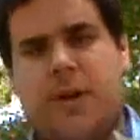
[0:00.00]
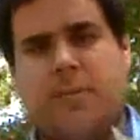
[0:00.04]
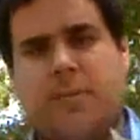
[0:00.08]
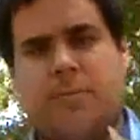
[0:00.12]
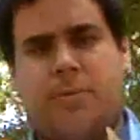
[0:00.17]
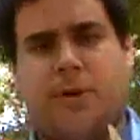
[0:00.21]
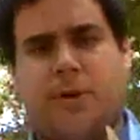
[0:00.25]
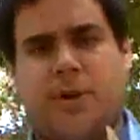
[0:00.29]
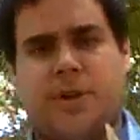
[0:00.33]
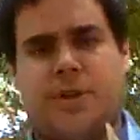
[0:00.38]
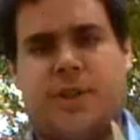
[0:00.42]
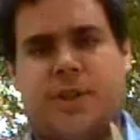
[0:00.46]

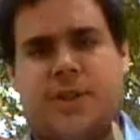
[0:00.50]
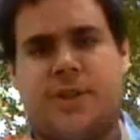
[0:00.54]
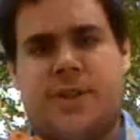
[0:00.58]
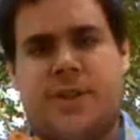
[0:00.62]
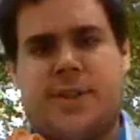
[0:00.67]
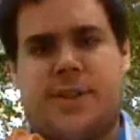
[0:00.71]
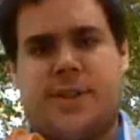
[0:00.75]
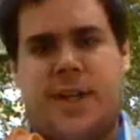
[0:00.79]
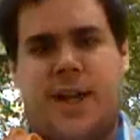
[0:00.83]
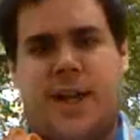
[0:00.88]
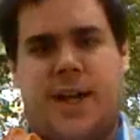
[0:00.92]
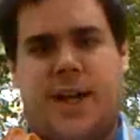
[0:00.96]
pushes
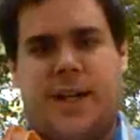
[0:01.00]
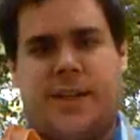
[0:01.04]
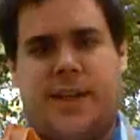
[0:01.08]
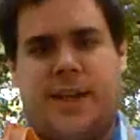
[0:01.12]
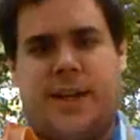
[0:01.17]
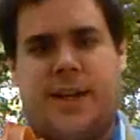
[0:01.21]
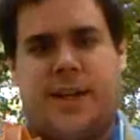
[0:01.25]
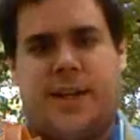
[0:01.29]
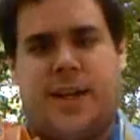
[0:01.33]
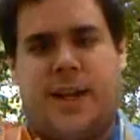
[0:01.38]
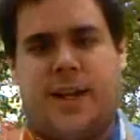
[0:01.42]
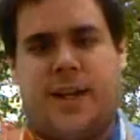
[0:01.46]
inside
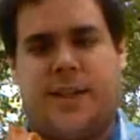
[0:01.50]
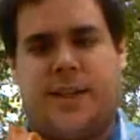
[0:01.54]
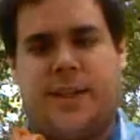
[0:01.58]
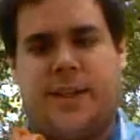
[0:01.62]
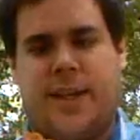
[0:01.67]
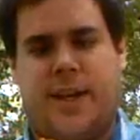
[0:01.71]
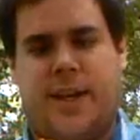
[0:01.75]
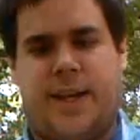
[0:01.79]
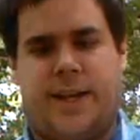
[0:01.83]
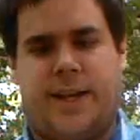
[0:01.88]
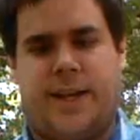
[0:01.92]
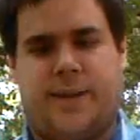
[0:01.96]
there like
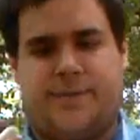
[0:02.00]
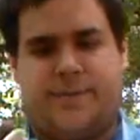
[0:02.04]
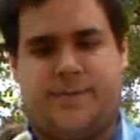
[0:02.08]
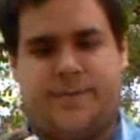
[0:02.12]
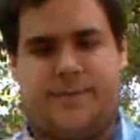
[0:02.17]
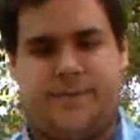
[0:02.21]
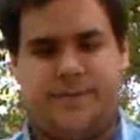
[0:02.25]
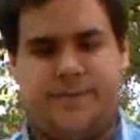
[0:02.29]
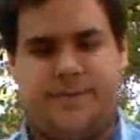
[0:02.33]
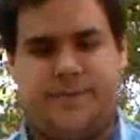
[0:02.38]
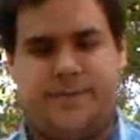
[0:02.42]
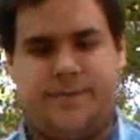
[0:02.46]
that.
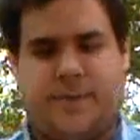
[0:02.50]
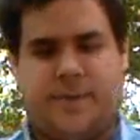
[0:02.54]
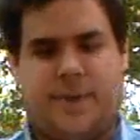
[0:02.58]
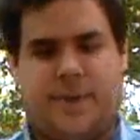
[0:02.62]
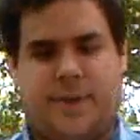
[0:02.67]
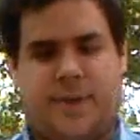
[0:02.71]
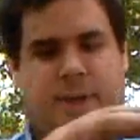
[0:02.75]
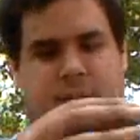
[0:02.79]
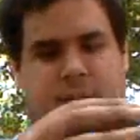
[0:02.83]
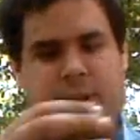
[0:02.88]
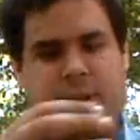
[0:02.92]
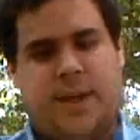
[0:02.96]

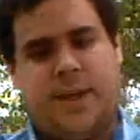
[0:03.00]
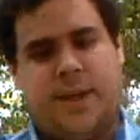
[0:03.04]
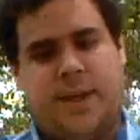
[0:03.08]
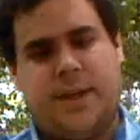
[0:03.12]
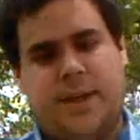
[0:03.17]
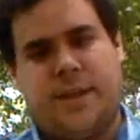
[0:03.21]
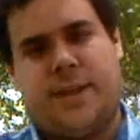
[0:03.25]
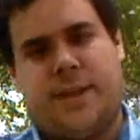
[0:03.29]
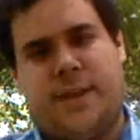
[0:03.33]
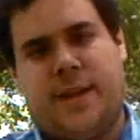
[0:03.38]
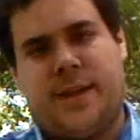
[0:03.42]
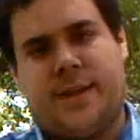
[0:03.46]

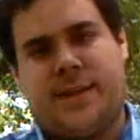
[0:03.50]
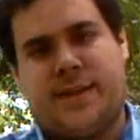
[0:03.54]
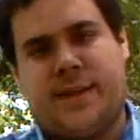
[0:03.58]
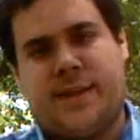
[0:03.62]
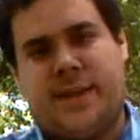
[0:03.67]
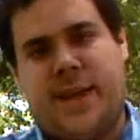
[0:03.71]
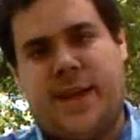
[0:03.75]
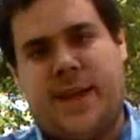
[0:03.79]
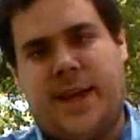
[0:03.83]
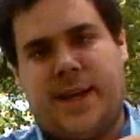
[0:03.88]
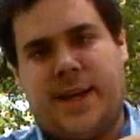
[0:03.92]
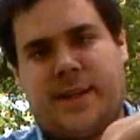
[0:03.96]
This
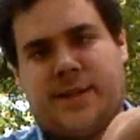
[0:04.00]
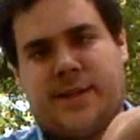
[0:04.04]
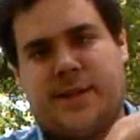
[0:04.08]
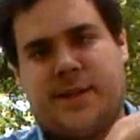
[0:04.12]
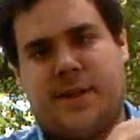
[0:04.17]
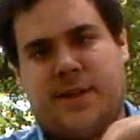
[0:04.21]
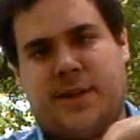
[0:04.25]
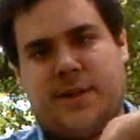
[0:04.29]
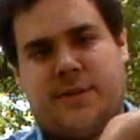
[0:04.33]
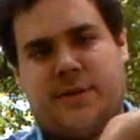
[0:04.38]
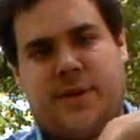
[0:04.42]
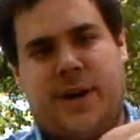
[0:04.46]
gas
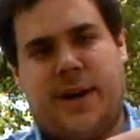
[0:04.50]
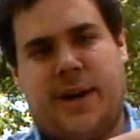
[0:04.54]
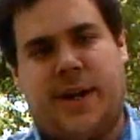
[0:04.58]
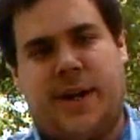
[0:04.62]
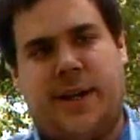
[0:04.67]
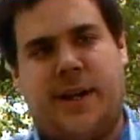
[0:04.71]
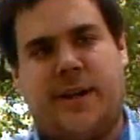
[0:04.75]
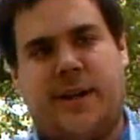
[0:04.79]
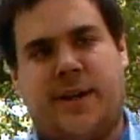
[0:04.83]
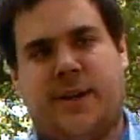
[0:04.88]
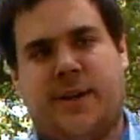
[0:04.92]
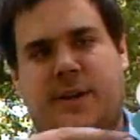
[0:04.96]
hose right
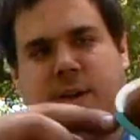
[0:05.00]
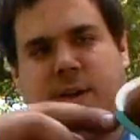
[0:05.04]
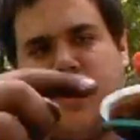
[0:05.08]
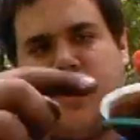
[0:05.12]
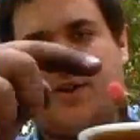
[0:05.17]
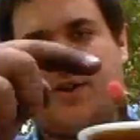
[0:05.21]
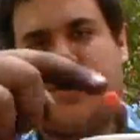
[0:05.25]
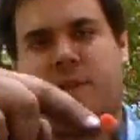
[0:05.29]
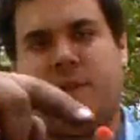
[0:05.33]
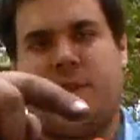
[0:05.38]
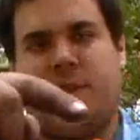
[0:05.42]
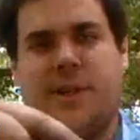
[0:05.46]
here
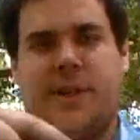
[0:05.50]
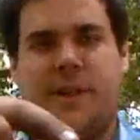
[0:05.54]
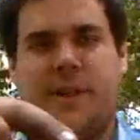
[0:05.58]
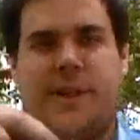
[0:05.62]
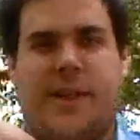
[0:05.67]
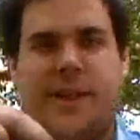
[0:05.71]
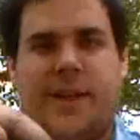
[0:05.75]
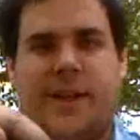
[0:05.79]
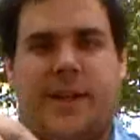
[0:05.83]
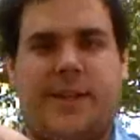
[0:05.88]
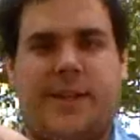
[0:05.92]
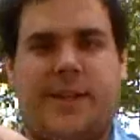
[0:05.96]
hooks to
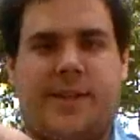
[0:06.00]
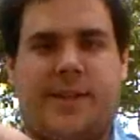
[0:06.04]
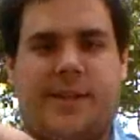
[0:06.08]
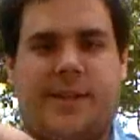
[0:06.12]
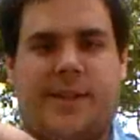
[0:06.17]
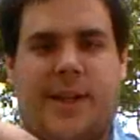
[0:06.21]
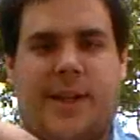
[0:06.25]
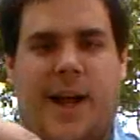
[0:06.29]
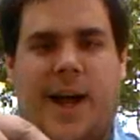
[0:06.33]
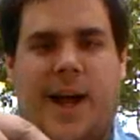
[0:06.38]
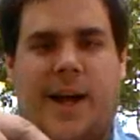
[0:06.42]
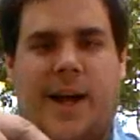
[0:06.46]
this
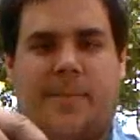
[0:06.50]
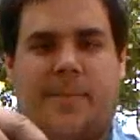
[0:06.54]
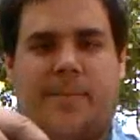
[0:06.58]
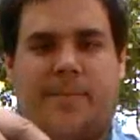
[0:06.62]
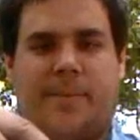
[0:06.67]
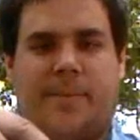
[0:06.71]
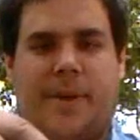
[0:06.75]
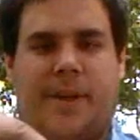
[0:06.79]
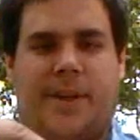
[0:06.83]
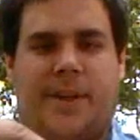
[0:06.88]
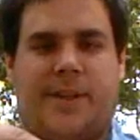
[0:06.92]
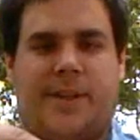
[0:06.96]
top
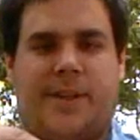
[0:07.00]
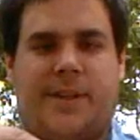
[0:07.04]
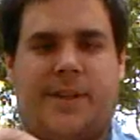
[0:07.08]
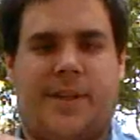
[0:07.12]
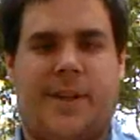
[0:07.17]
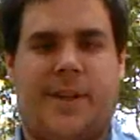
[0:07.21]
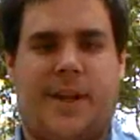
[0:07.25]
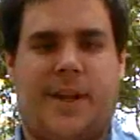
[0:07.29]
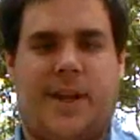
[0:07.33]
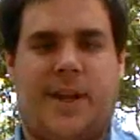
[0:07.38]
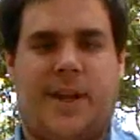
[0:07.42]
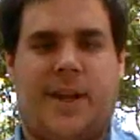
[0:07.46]
piece
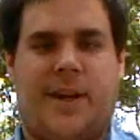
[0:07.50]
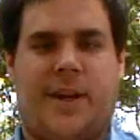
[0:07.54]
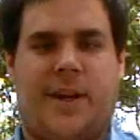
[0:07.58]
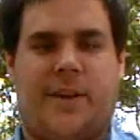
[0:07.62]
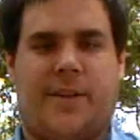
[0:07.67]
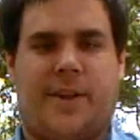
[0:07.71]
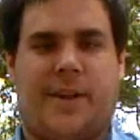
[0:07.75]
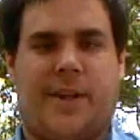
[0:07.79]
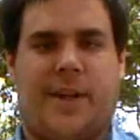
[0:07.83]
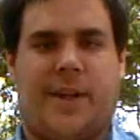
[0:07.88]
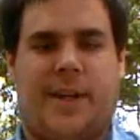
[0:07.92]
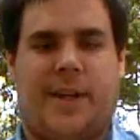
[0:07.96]
of
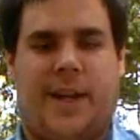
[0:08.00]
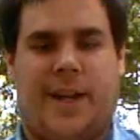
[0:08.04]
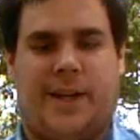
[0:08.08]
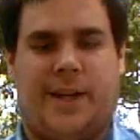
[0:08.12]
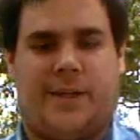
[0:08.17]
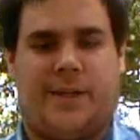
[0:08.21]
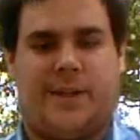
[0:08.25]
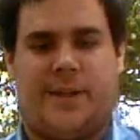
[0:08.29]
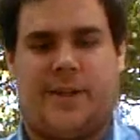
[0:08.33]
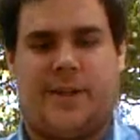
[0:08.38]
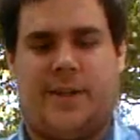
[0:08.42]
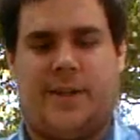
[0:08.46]
the
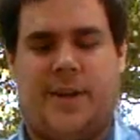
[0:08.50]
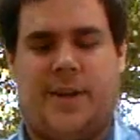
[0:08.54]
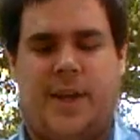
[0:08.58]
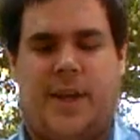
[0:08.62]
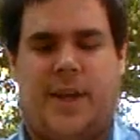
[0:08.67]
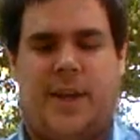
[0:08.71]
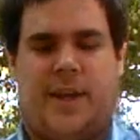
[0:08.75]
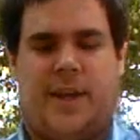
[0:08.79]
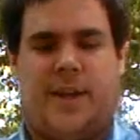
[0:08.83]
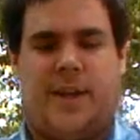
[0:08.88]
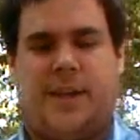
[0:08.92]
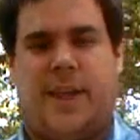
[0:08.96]
connector.
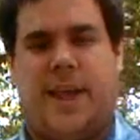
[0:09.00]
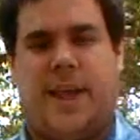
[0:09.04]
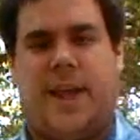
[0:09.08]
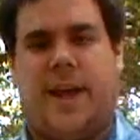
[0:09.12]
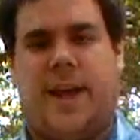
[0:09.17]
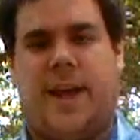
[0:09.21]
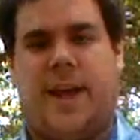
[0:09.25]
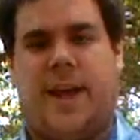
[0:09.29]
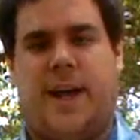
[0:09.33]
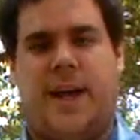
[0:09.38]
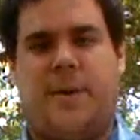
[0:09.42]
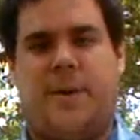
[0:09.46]

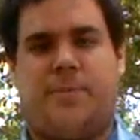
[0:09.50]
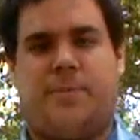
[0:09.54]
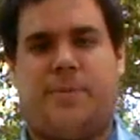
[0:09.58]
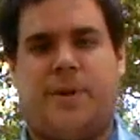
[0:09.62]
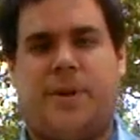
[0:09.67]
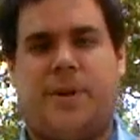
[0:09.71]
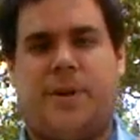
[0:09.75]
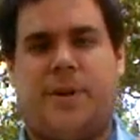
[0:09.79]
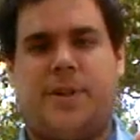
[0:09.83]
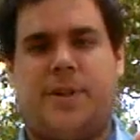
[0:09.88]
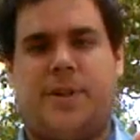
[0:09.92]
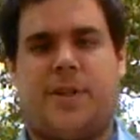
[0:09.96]
High
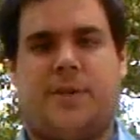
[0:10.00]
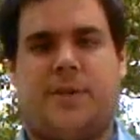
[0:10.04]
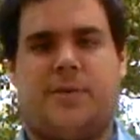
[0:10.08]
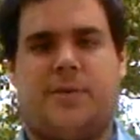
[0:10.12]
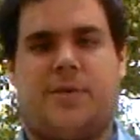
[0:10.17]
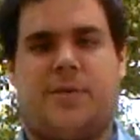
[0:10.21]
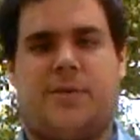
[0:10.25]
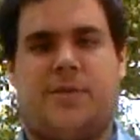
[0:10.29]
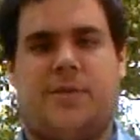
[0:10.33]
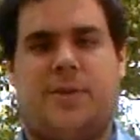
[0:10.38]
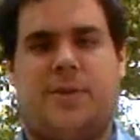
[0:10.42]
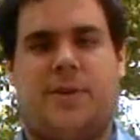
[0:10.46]
pressure comes
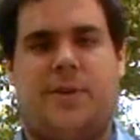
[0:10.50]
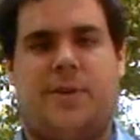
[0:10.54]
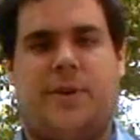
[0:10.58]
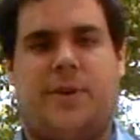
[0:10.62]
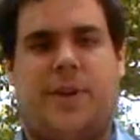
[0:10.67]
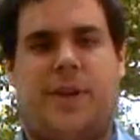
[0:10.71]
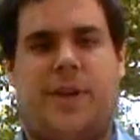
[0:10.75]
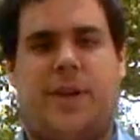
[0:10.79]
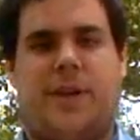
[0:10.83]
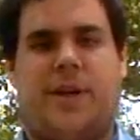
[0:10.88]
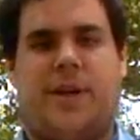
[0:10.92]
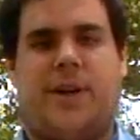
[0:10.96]
through
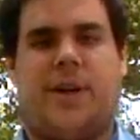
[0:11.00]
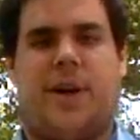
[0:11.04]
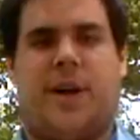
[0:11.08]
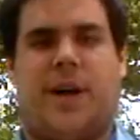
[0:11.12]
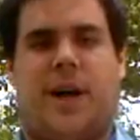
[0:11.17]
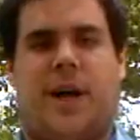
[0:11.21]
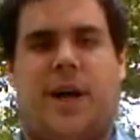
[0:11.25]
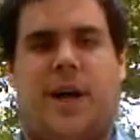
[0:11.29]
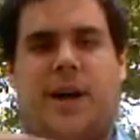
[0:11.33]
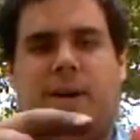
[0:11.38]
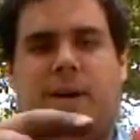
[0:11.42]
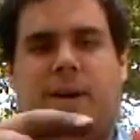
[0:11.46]
here,
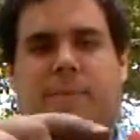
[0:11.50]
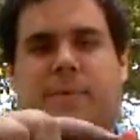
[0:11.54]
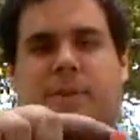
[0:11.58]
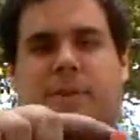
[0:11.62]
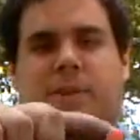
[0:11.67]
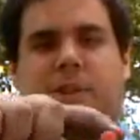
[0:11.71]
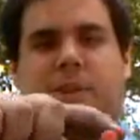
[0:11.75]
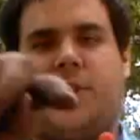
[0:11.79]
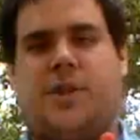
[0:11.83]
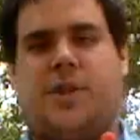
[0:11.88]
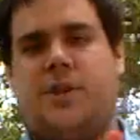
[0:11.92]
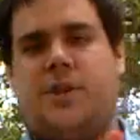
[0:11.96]
up,
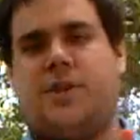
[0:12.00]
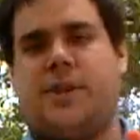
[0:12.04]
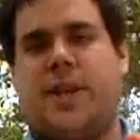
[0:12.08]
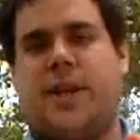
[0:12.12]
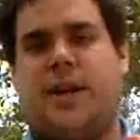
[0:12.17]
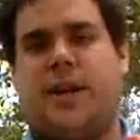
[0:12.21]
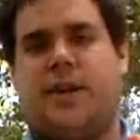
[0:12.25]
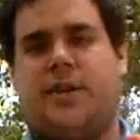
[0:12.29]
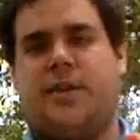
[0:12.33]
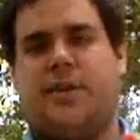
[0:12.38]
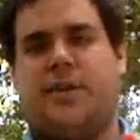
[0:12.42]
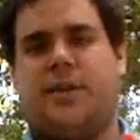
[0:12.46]
shoots
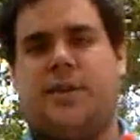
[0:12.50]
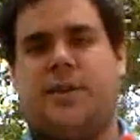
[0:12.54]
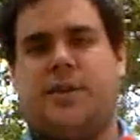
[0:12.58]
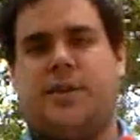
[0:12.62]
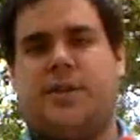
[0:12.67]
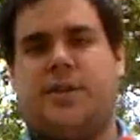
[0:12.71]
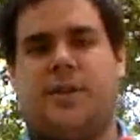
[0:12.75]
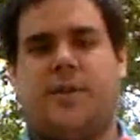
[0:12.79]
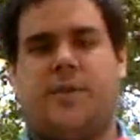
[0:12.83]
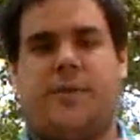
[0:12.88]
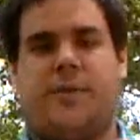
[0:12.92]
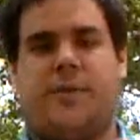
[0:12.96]
out
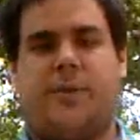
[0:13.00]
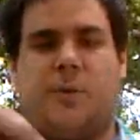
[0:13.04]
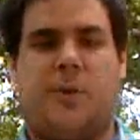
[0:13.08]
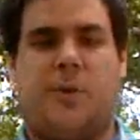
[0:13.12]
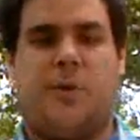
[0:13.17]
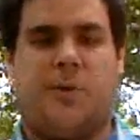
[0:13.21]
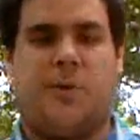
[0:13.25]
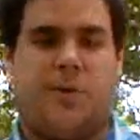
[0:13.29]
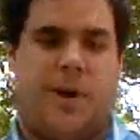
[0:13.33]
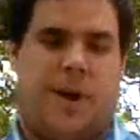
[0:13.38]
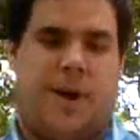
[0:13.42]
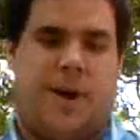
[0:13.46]
to the
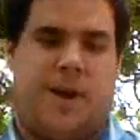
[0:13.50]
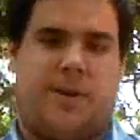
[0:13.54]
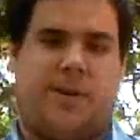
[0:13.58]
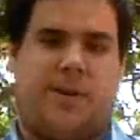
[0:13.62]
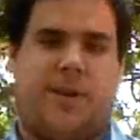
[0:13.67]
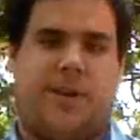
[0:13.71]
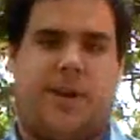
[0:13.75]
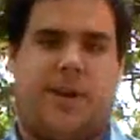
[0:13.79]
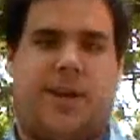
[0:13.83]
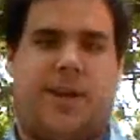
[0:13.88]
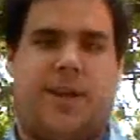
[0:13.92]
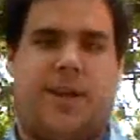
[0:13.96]
fuel rail,
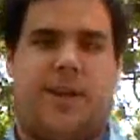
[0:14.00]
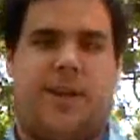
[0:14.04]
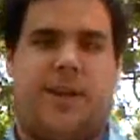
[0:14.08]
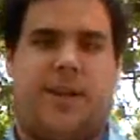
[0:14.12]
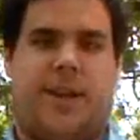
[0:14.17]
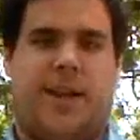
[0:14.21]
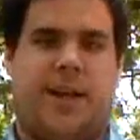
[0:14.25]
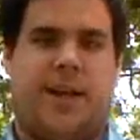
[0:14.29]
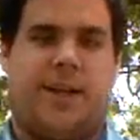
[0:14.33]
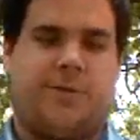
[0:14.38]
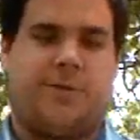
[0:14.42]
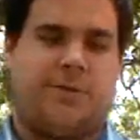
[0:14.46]
and
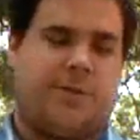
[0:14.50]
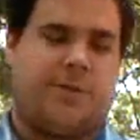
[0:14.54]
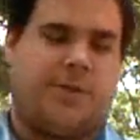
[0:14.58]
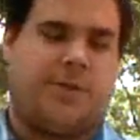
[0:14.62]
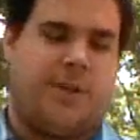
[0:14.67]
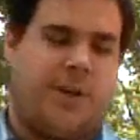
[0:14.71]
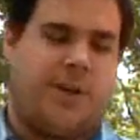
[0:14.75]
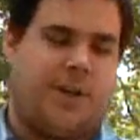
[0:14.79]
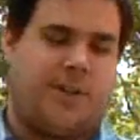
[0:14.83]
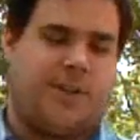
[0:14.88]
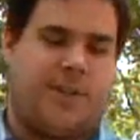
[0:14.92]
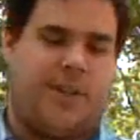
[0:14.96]
that's what
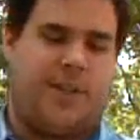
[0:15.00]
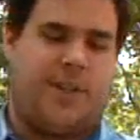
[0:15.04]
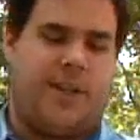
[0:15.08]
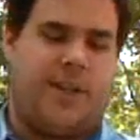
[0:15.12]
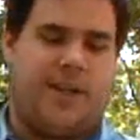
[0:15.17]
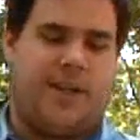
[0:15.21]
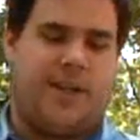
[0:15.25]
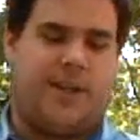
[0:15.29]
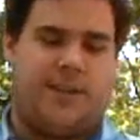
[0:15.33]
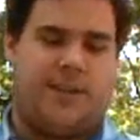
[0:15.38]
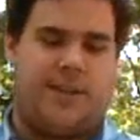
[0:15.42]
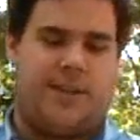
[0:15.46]
starts the
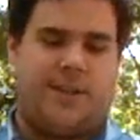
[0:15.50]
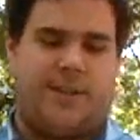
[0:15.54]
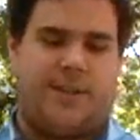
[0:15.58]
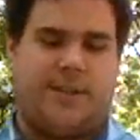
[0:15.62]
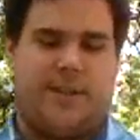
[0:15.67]
engine.